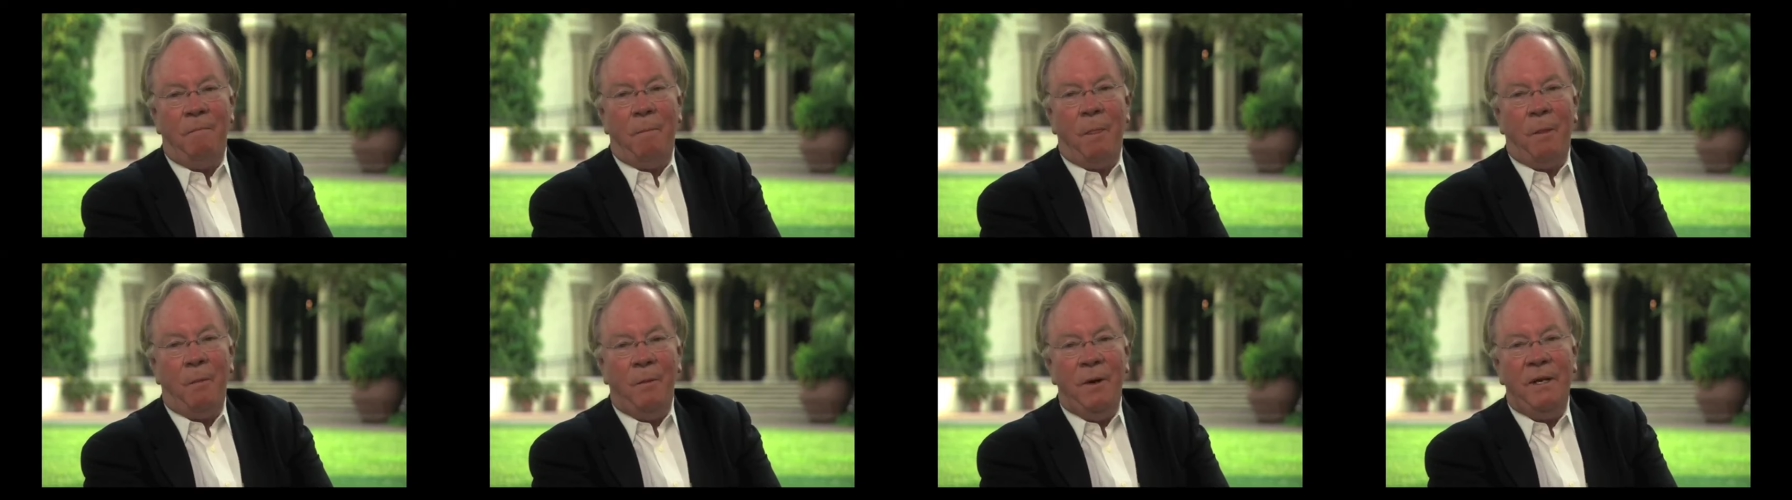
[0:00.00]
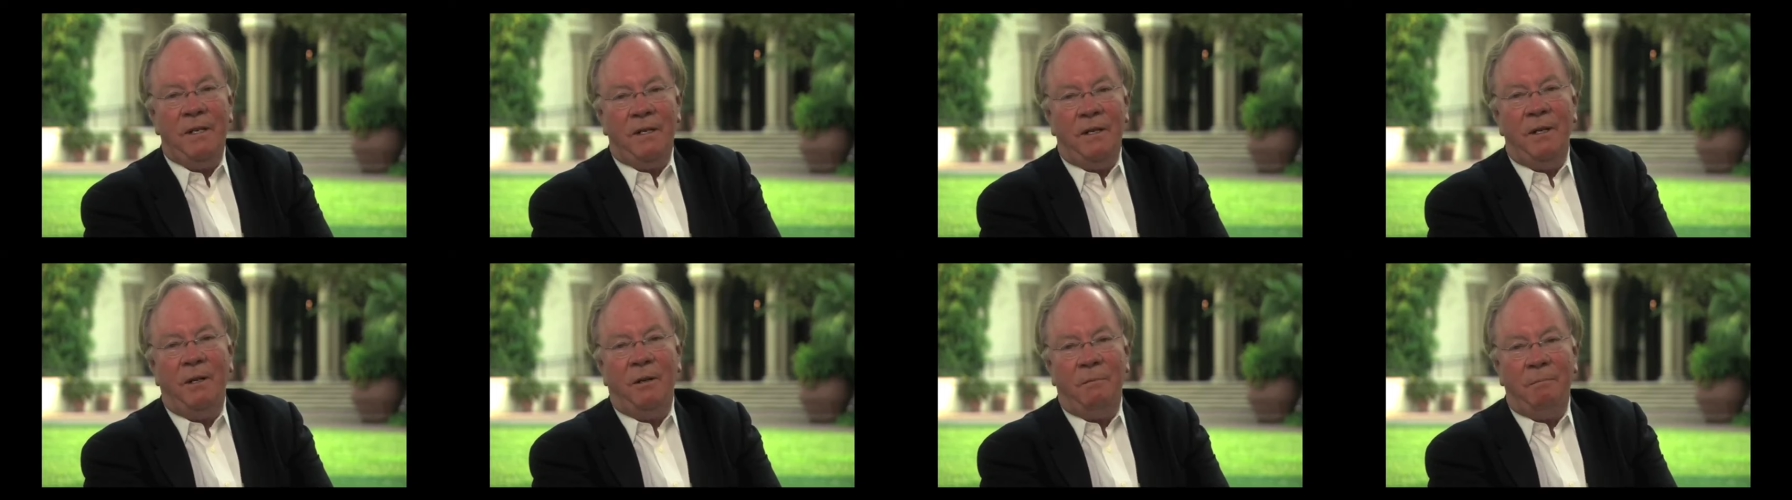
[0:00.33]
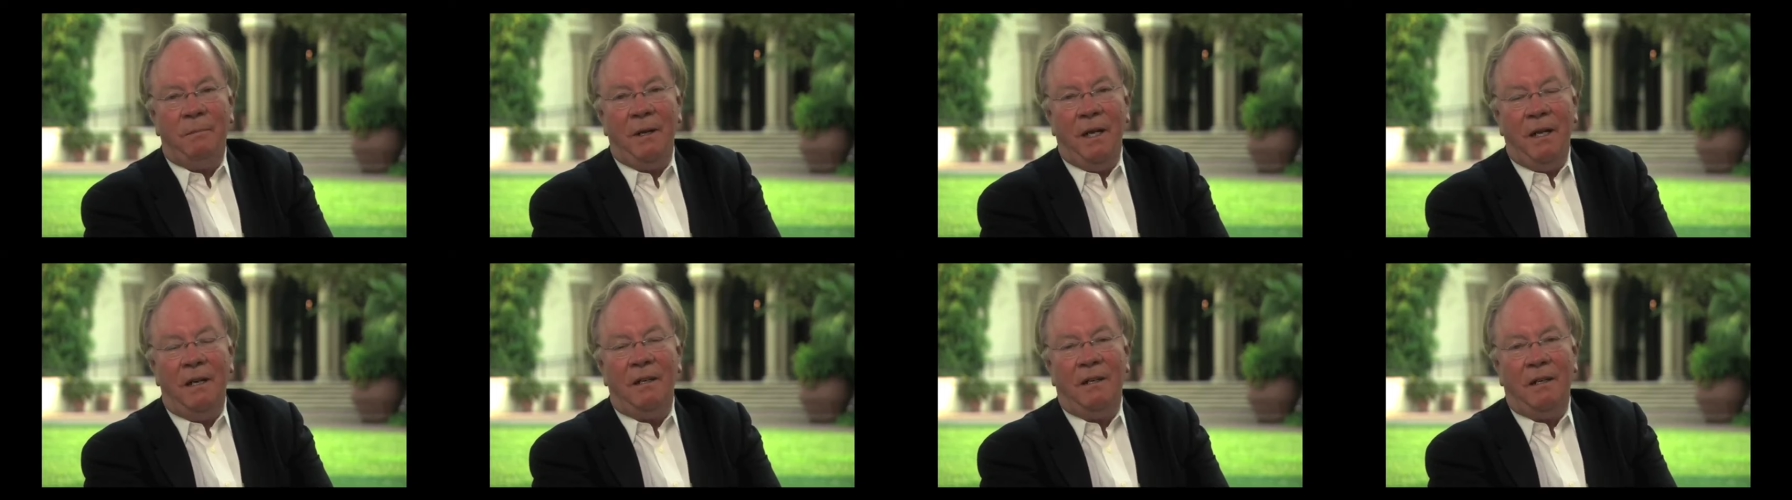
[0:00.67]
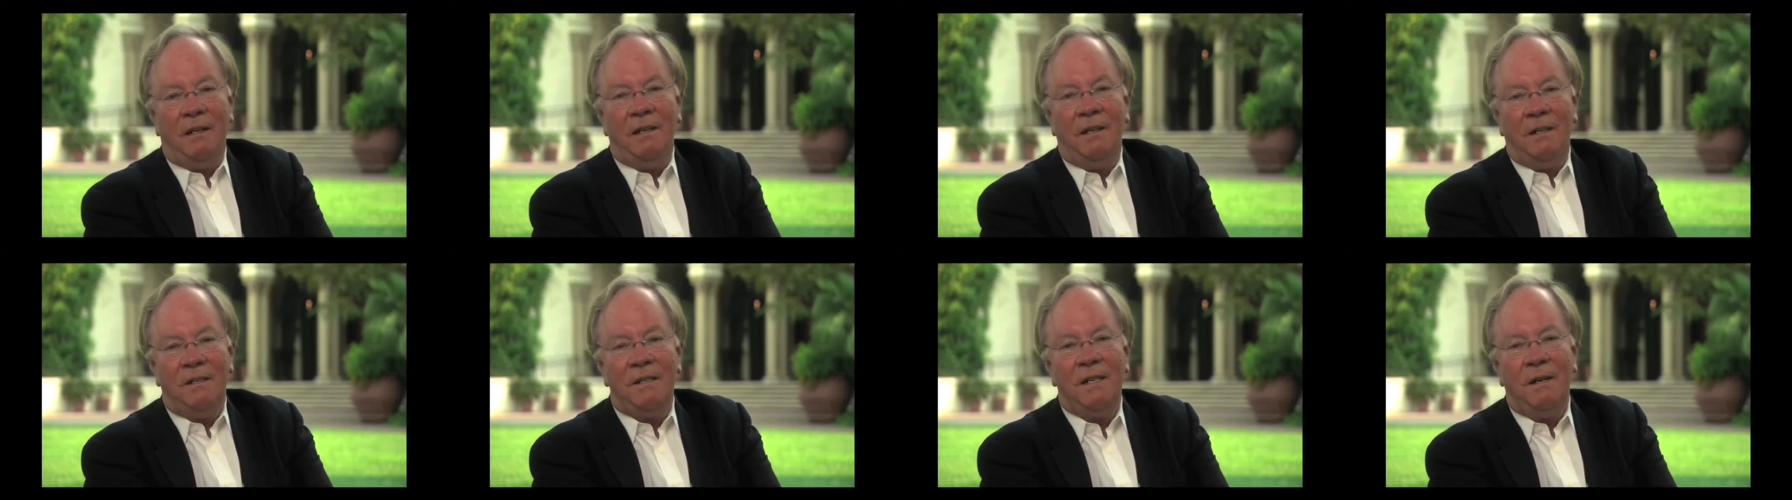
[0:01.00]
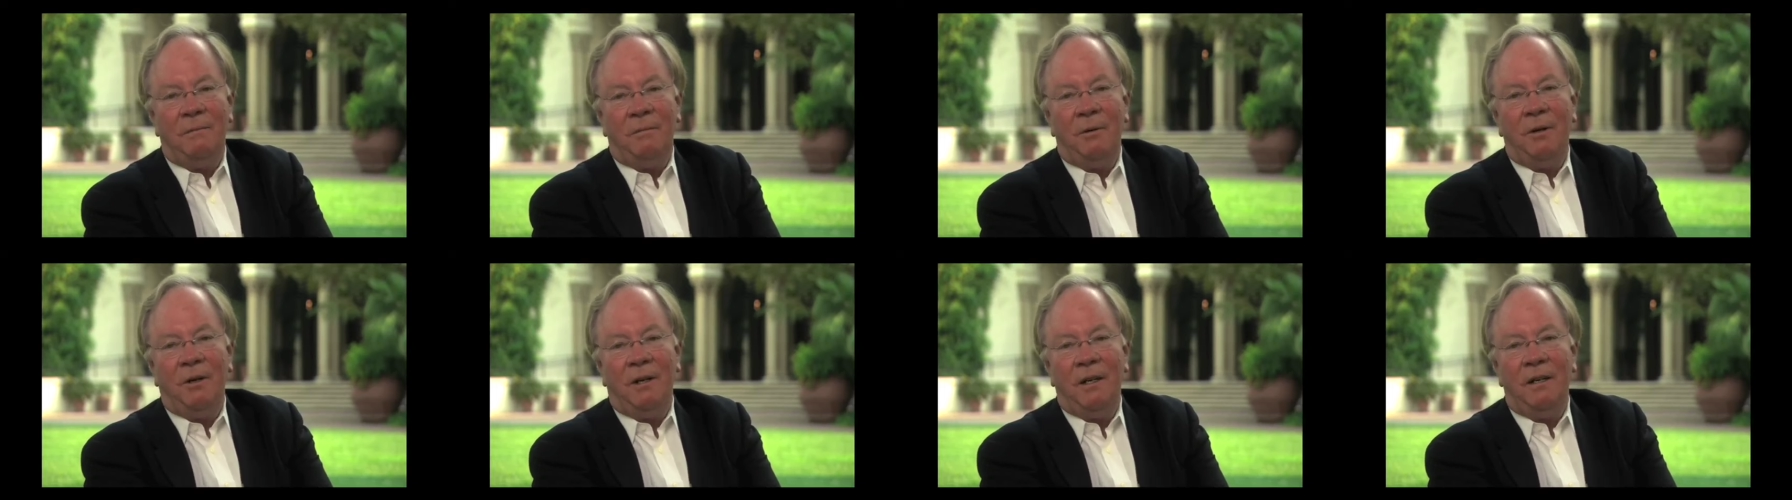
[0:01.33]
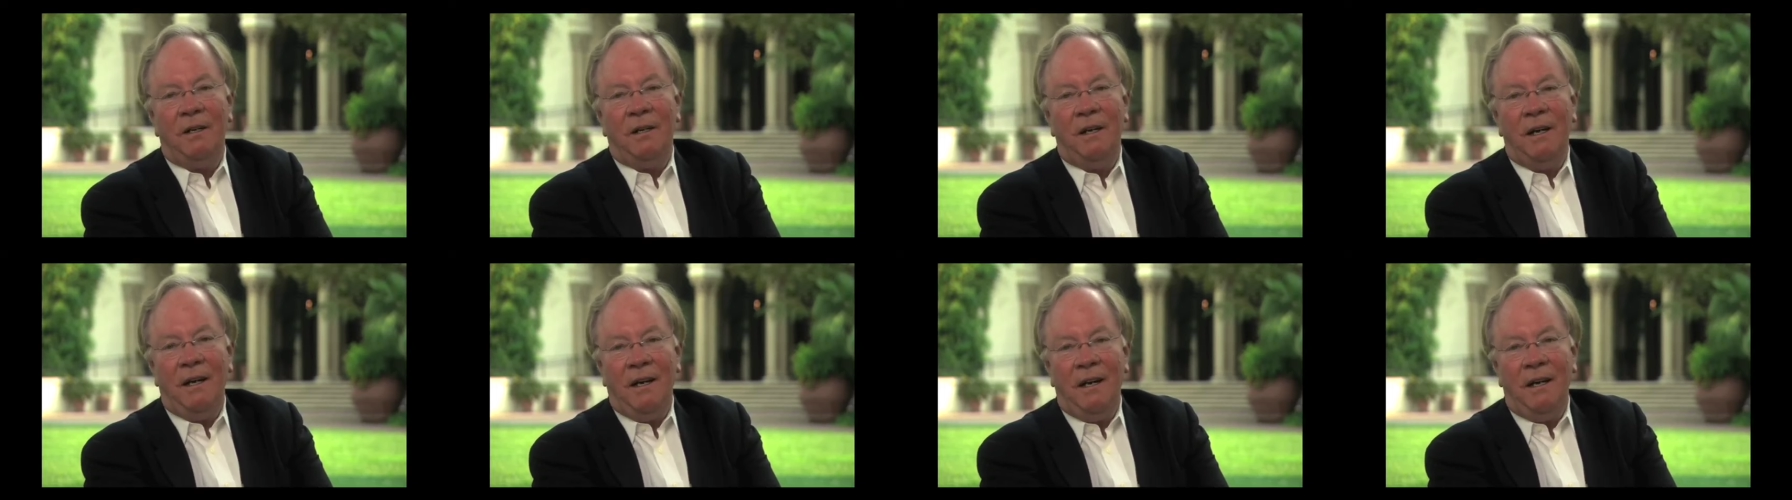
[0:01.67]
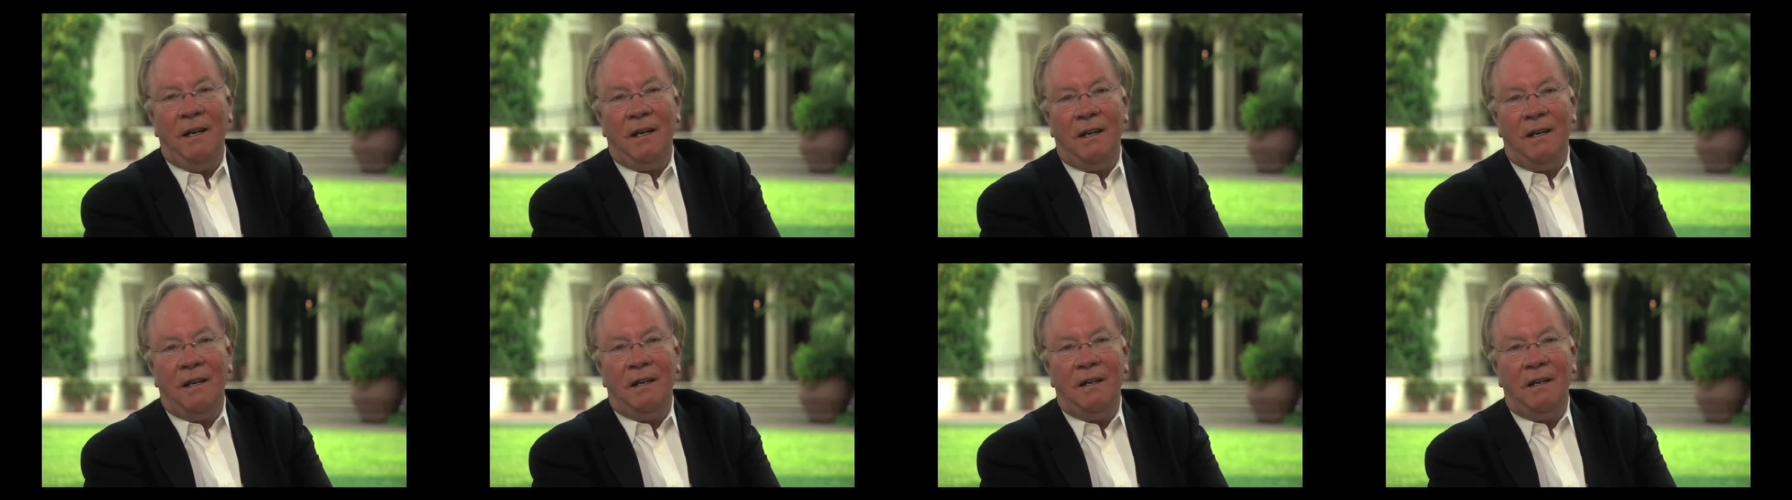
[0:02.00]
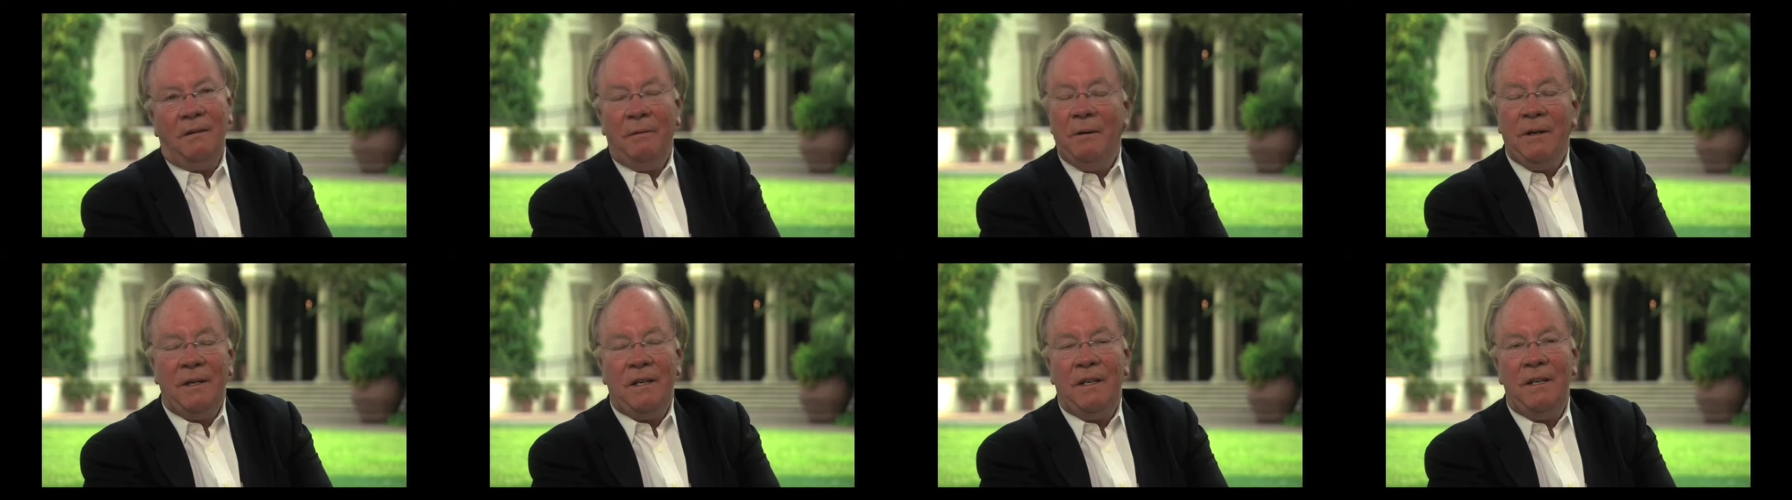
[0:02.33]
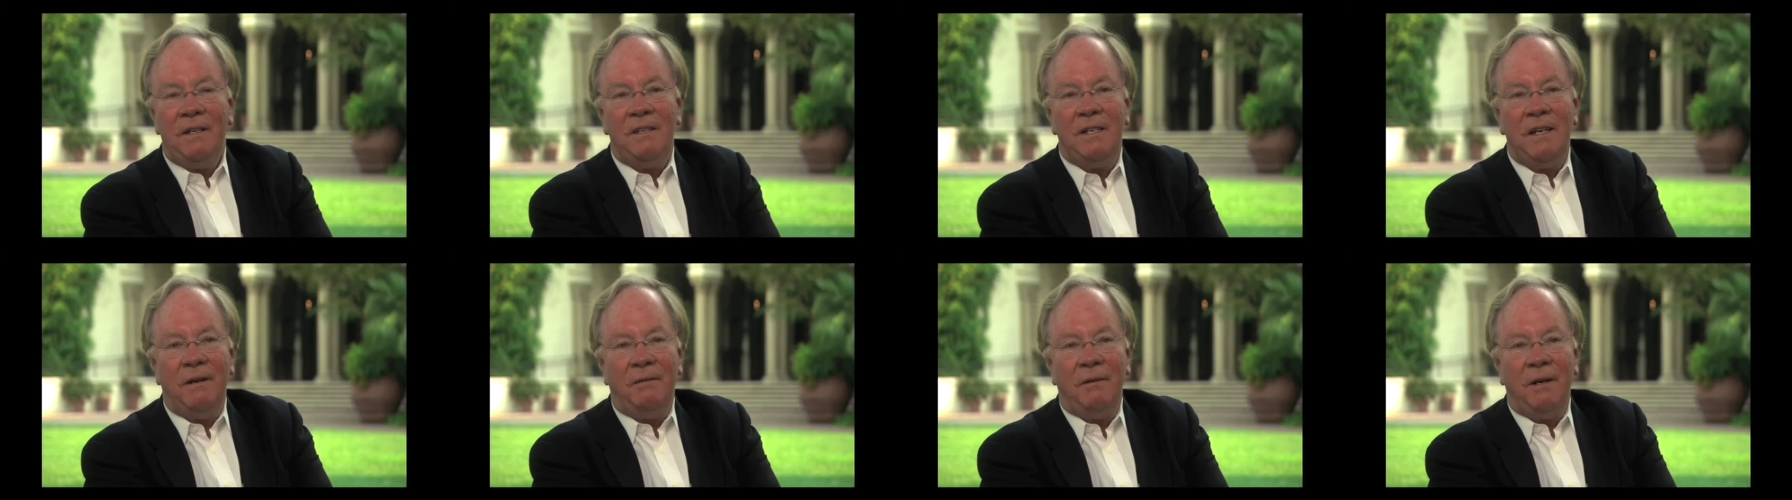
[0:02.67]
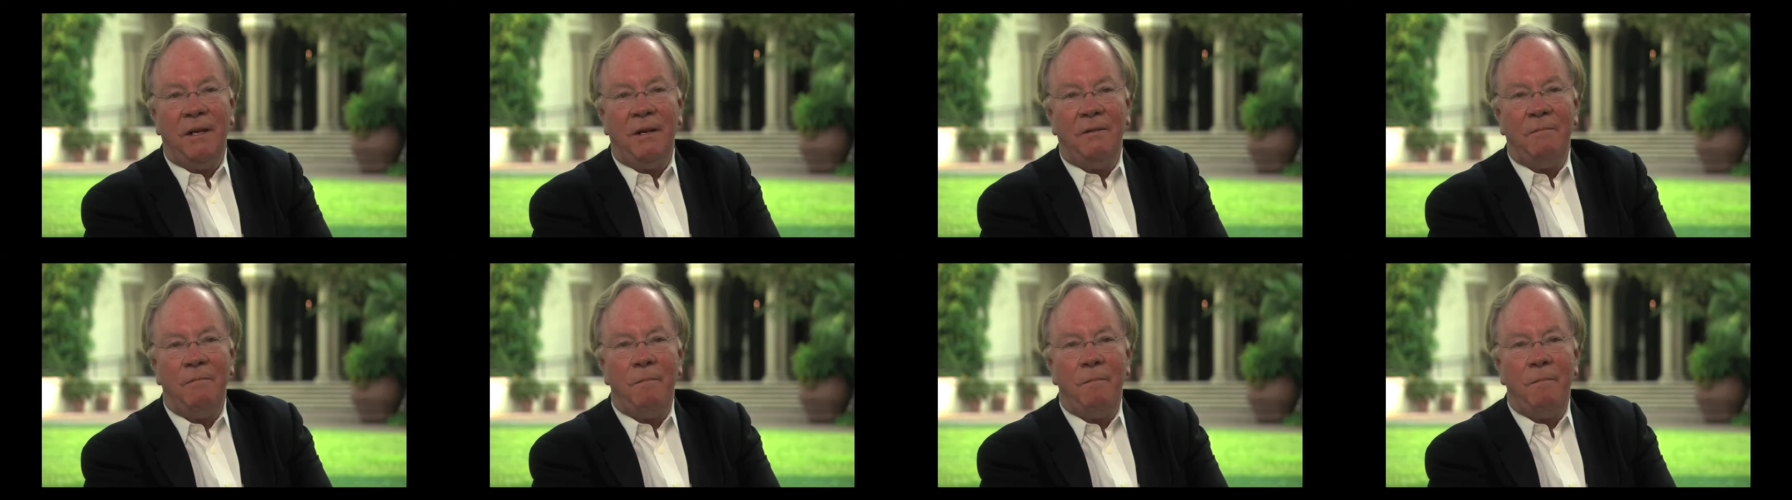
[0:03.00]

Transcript: we still peaked in December 1980, 1970.